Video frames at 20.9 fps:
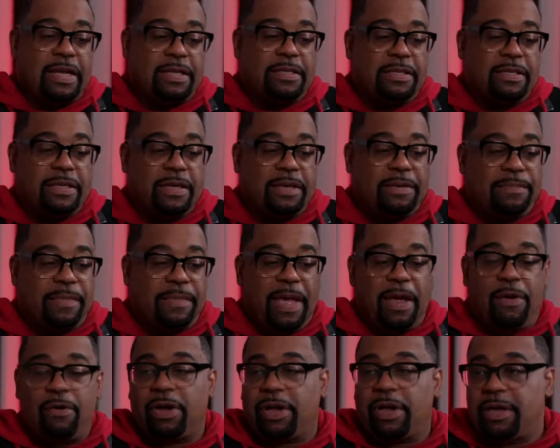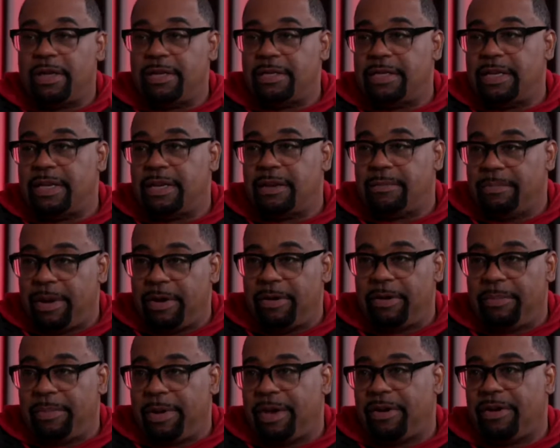next to Erica and Tina,
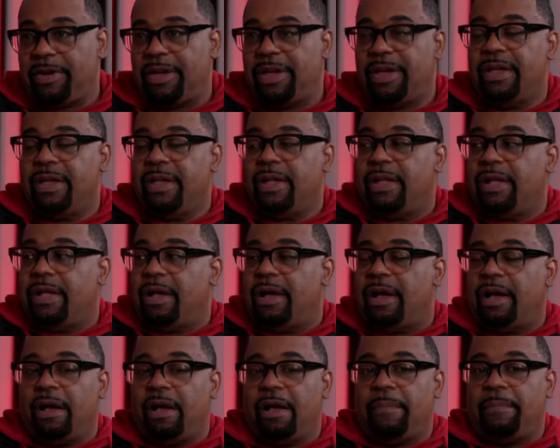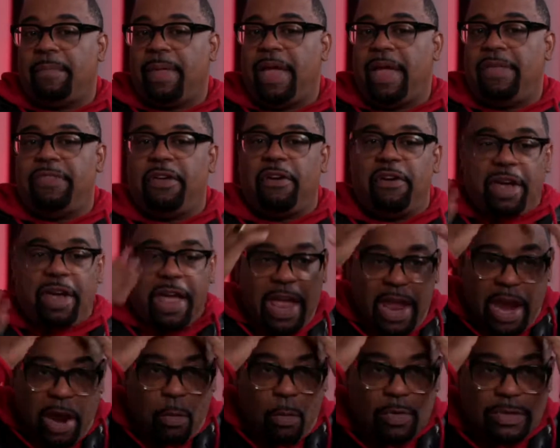Mary Mary, and their
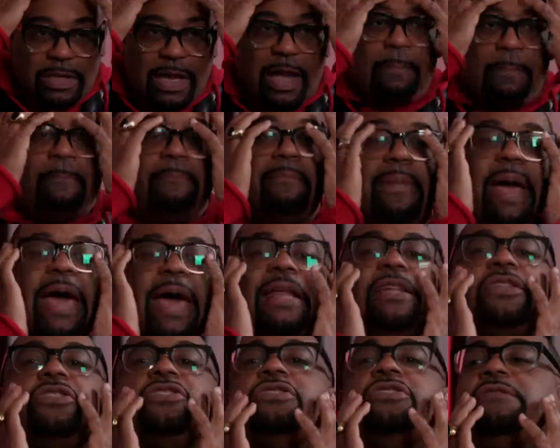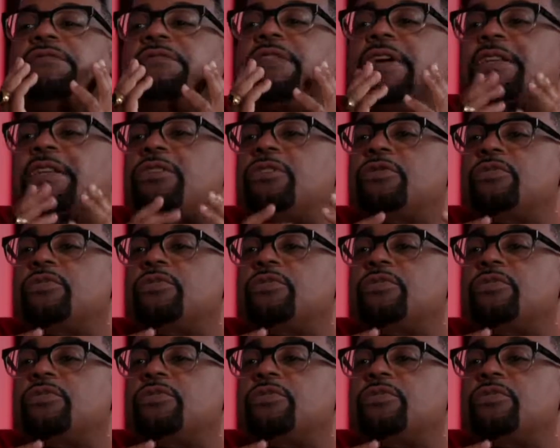hair was like matted to their face